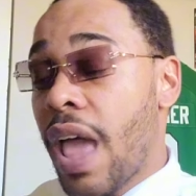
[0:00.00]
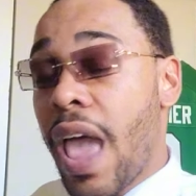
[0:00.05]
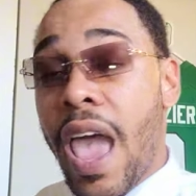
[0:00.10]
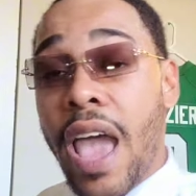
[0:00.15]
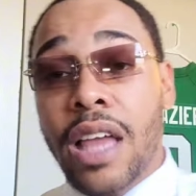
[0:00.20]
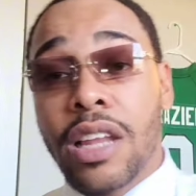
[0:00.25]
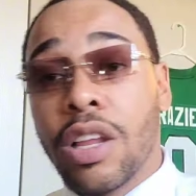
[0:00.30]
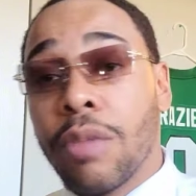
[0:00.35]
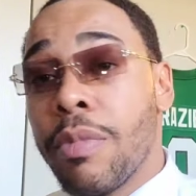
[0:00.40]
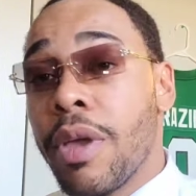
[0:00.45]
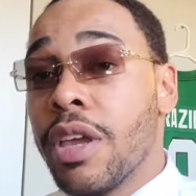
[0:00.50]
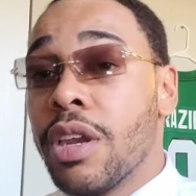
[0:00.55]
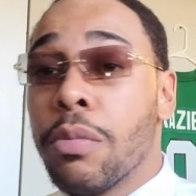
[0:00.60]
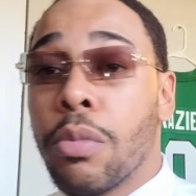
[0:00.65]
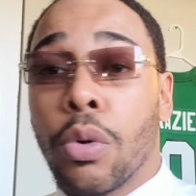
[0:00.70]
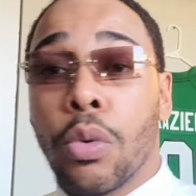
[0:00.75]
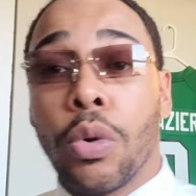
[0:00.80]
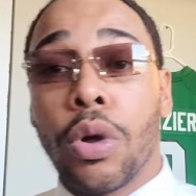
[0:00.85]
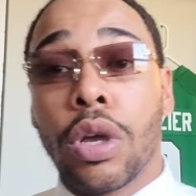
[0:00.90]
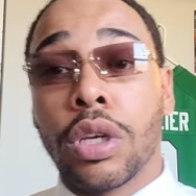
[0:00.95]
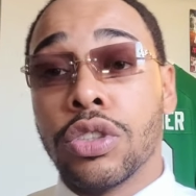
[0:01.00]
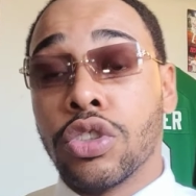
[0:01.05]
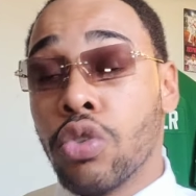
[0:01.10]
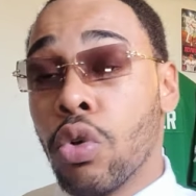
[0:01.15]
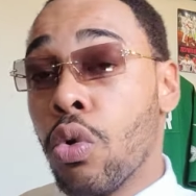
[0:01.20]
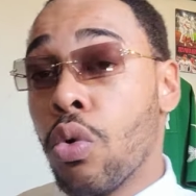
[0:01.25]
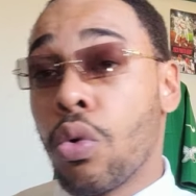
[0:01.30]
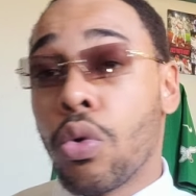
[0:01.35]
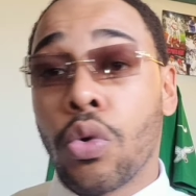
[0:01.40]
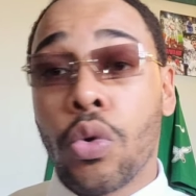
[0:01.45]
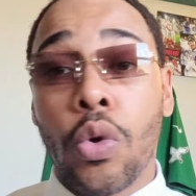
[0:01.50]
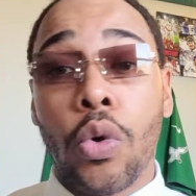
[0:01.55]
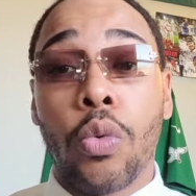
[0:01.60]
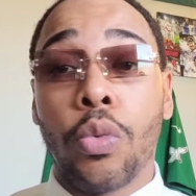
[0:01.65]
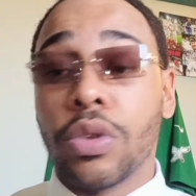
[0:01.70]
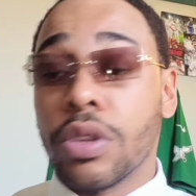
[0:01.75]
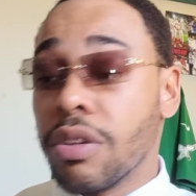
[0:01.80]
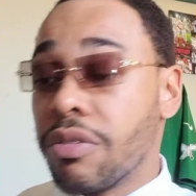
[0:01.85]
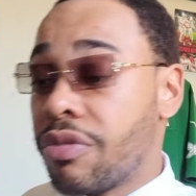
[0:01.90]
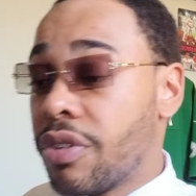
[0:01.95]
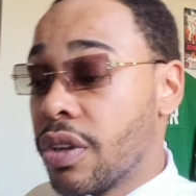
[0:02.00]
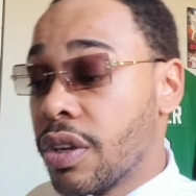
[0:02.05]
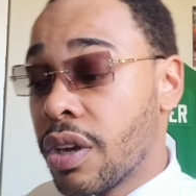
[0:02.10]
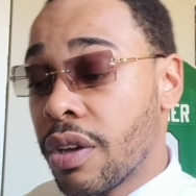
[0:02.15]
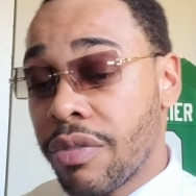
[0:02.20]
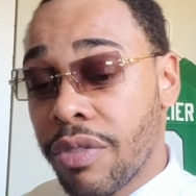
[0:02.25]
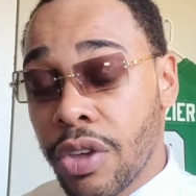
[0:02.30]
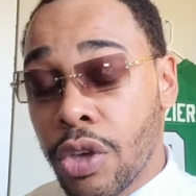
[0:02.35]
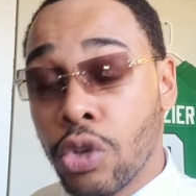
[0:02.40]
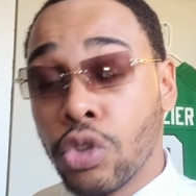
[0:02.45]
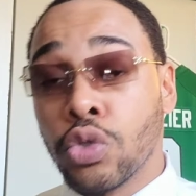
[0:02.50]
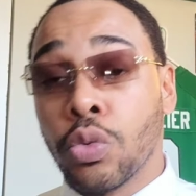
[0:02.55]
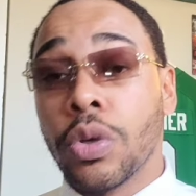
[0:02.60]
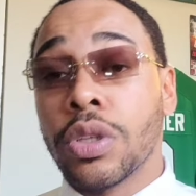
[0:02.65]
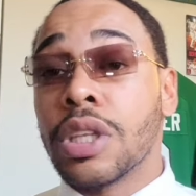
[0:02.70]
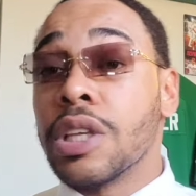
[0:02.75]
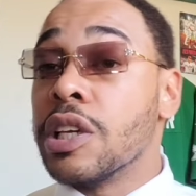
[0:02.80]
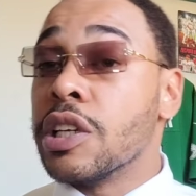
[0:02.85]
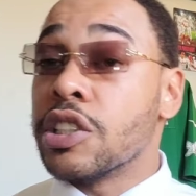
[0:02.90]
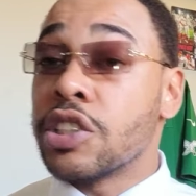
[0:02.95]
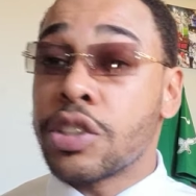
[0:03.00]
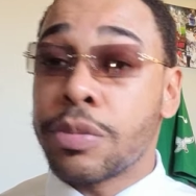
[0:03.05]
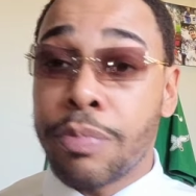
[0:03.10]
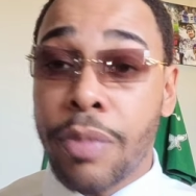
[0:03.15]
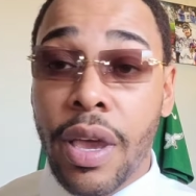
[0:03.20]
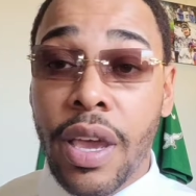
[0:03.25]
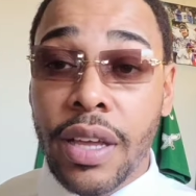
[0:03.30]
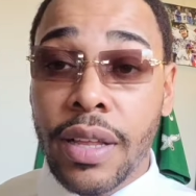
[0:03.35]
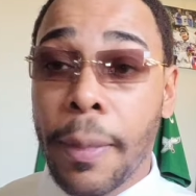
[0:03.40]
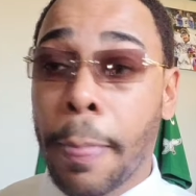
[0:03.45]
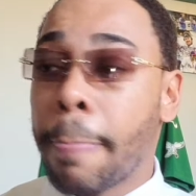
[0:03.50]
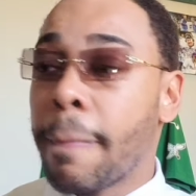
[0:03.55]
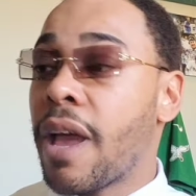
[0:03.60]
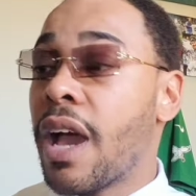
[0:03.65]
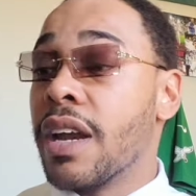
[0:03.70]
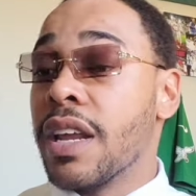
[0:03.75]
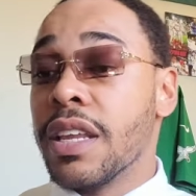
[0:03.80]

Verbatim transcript: acclimated with what is going on with the Philadelphia Eagles, what they expect, how